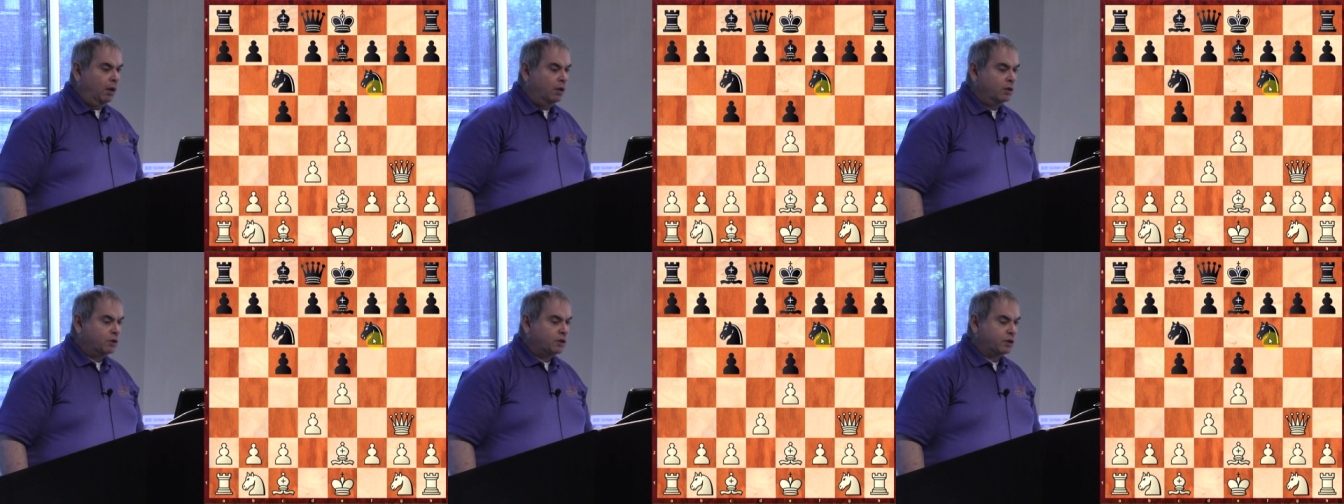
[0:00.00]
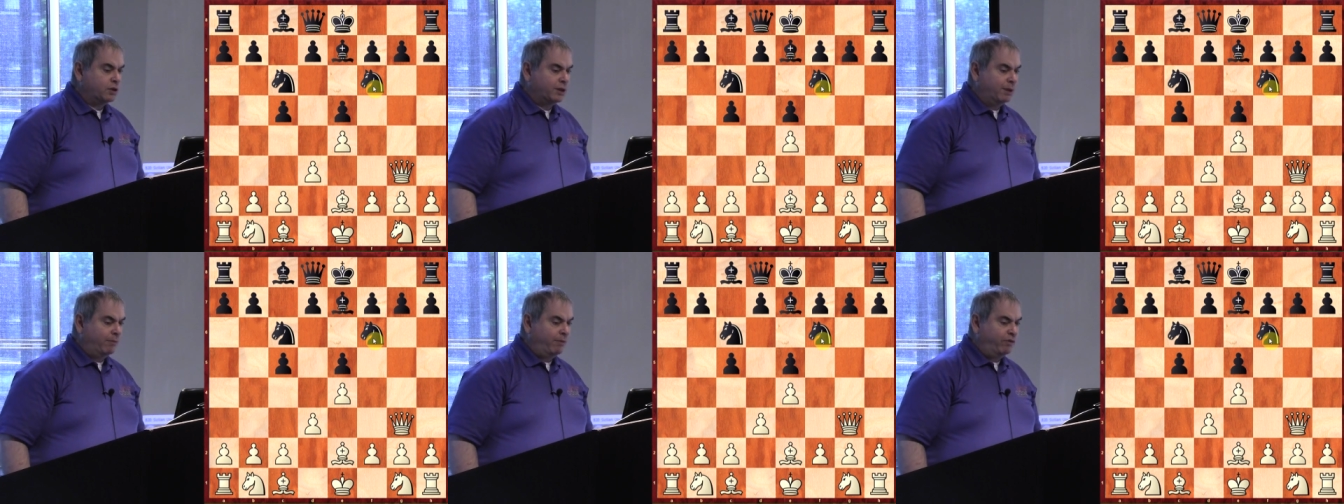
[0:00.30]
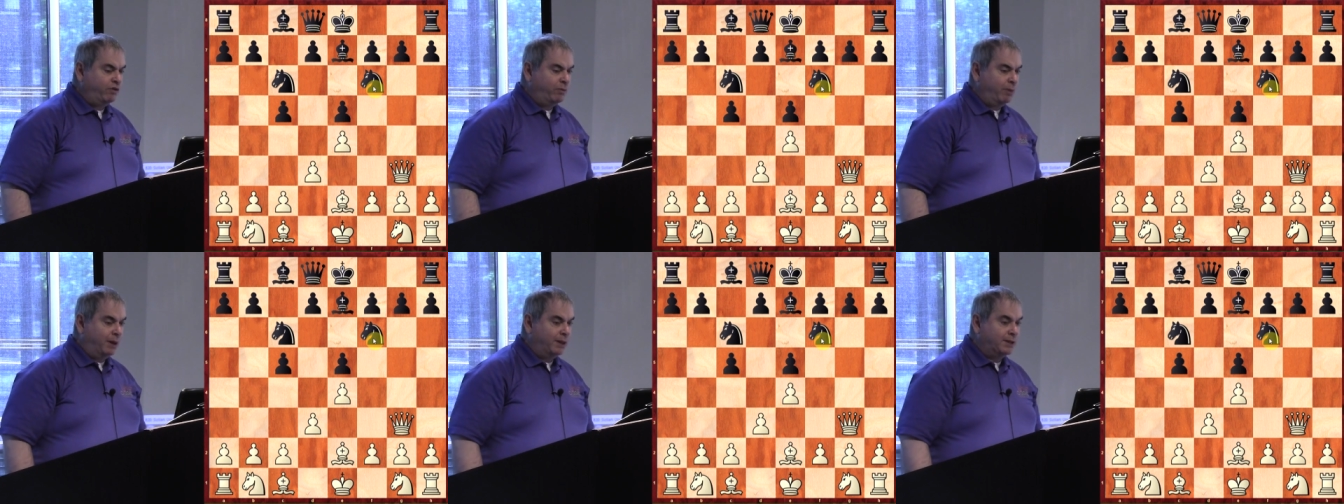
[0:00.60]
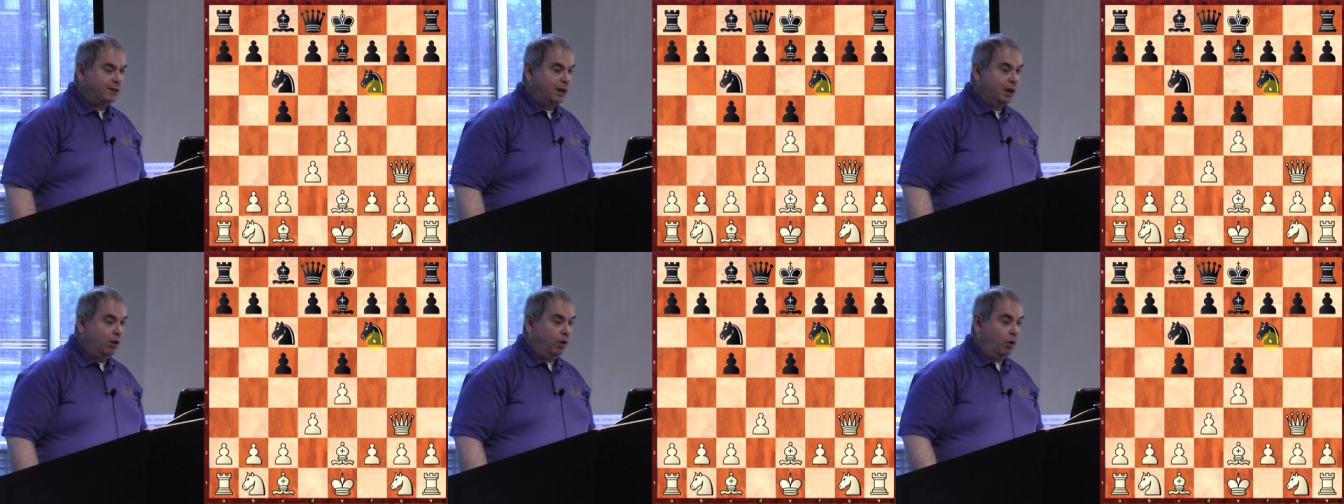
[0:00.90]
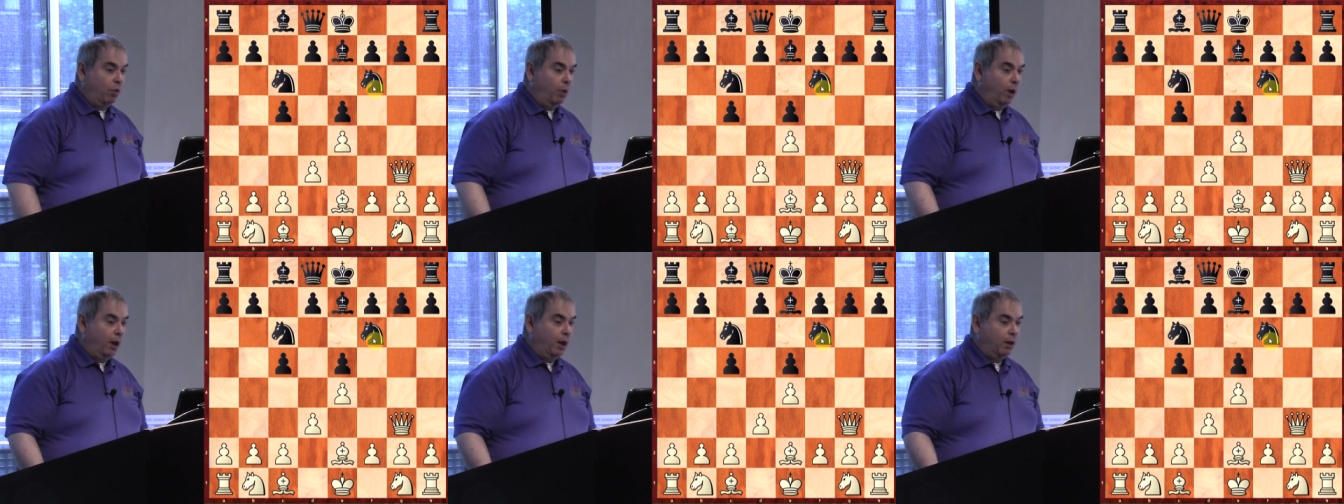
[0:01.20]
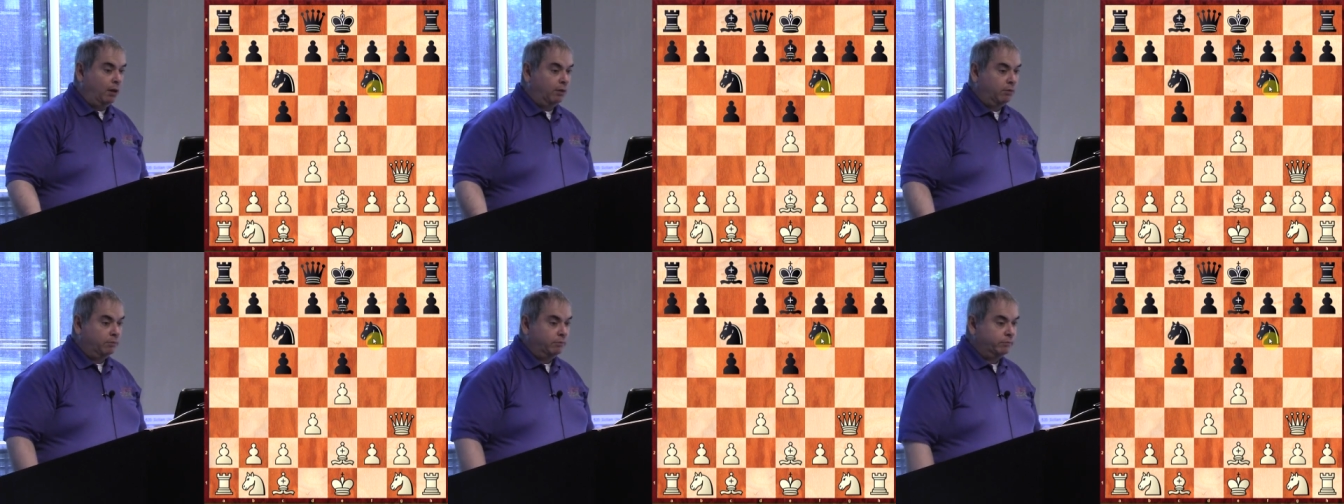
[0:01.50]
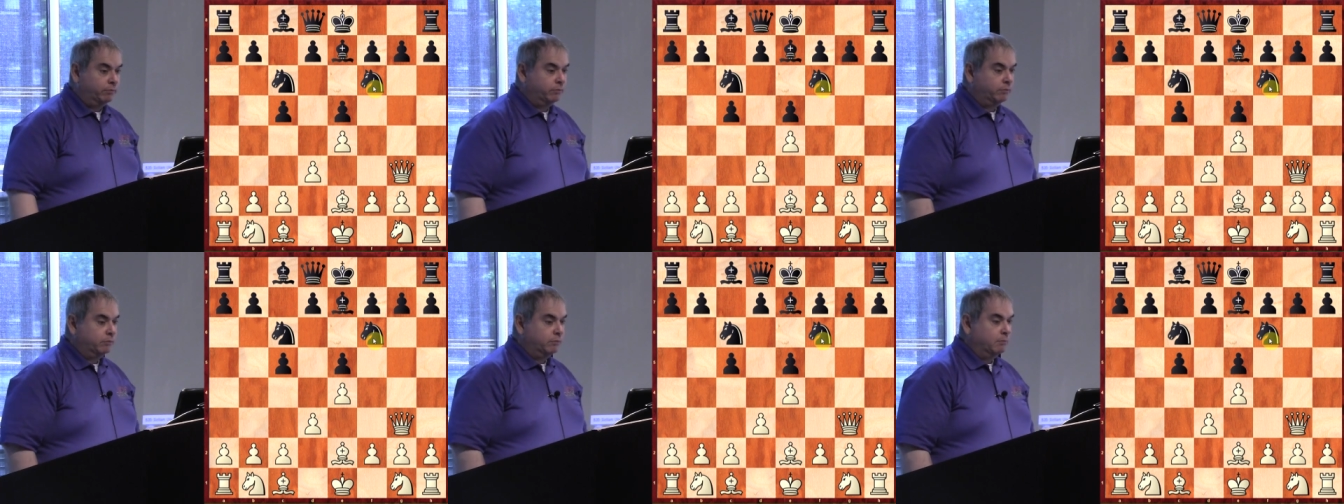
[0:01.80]
So some of you might say, well,
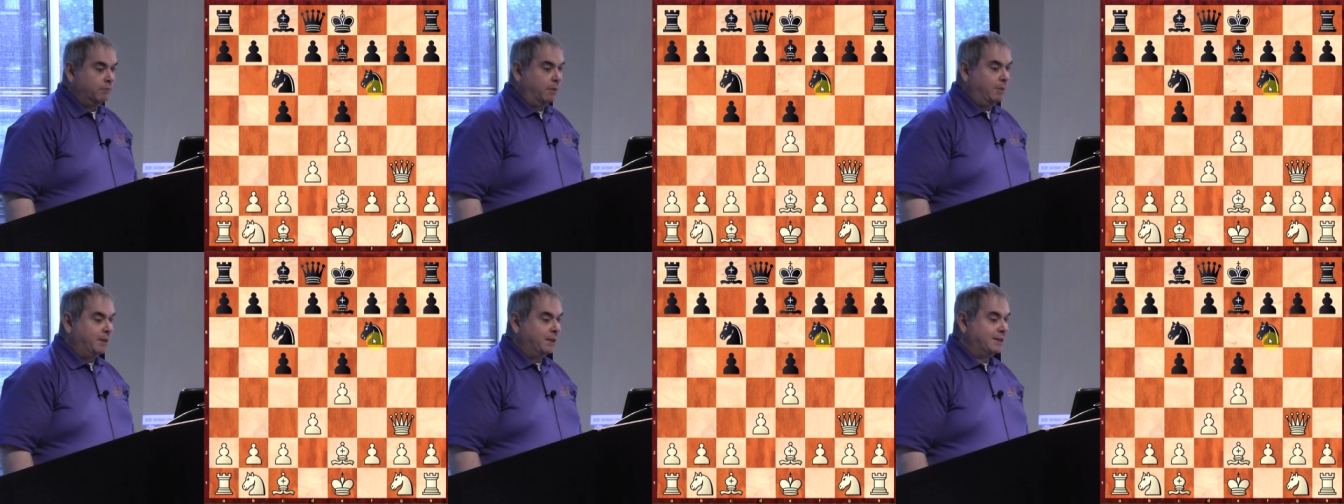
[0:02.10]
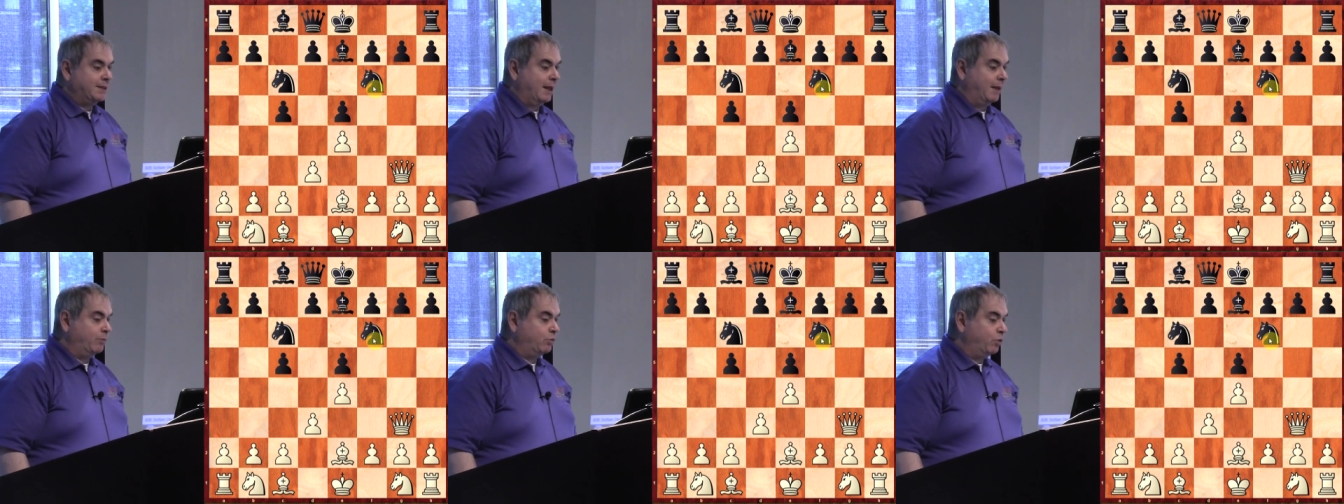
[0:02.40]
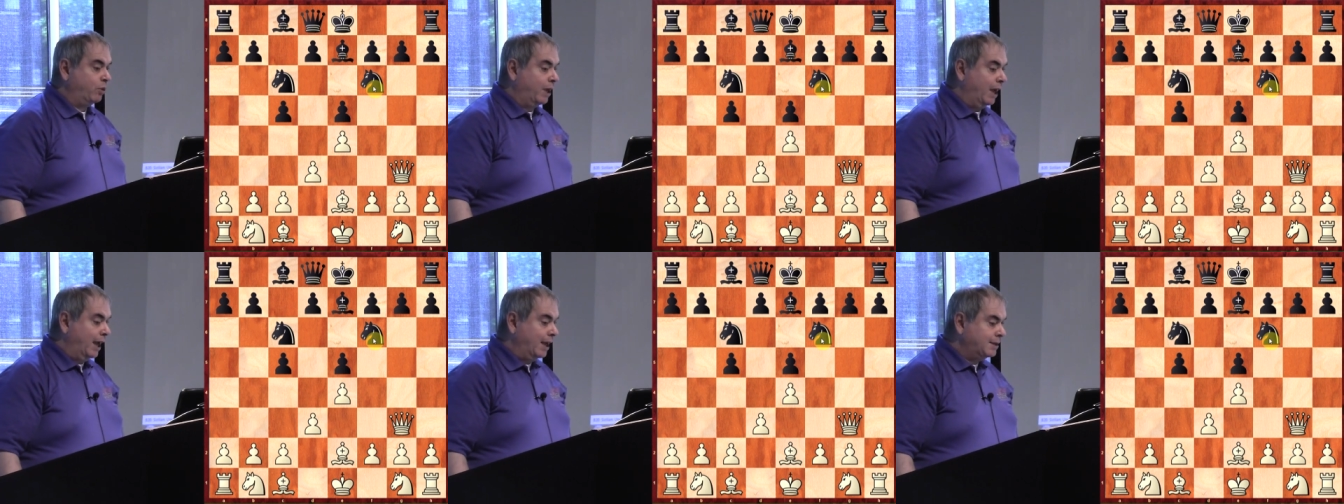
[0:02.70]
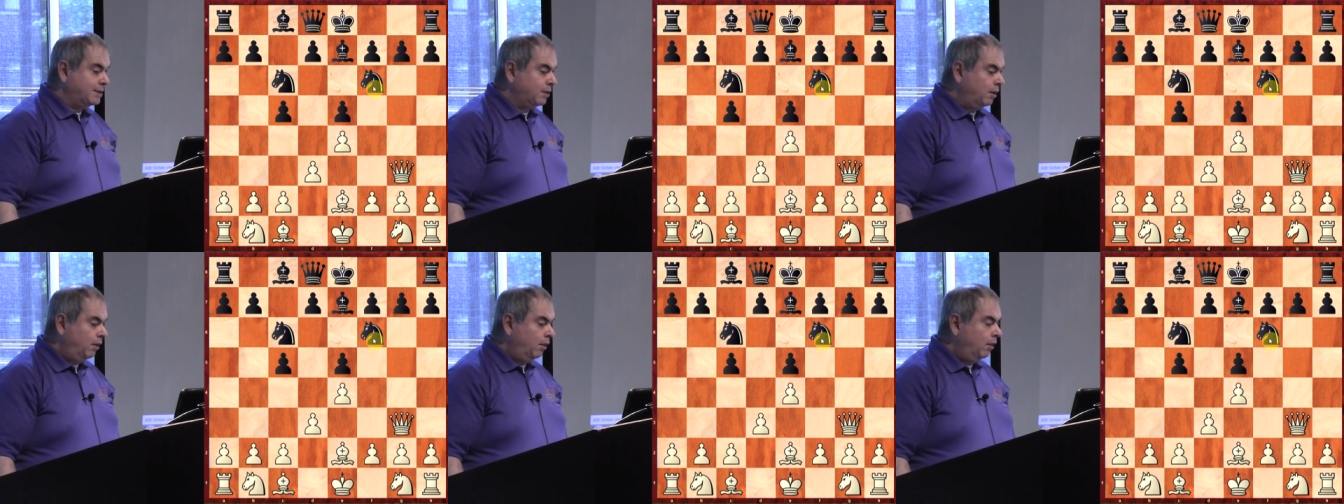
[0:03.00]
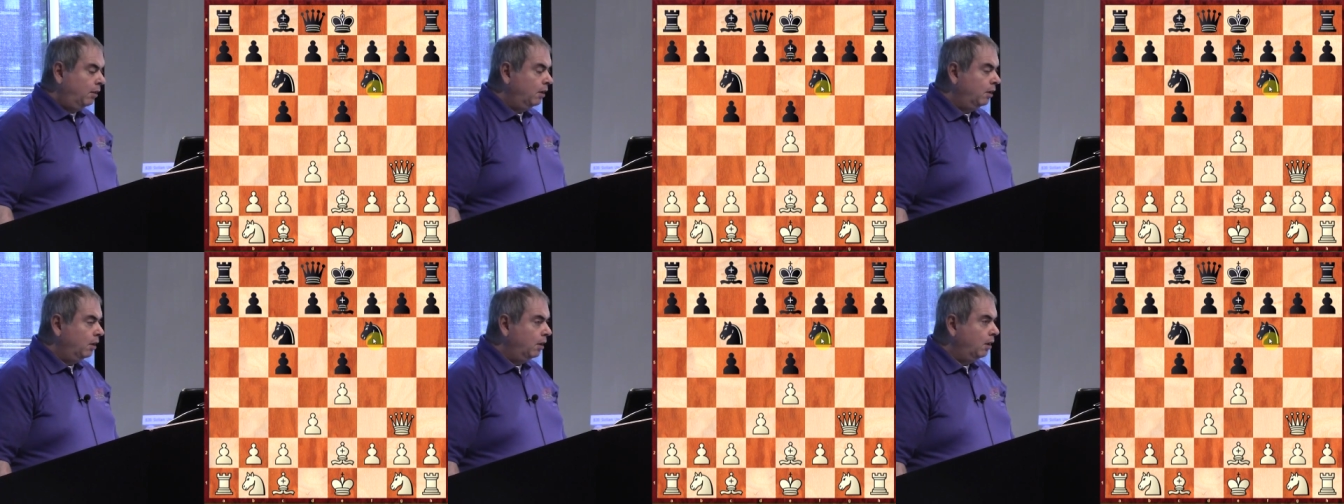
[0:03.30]
maybe it's time to castle.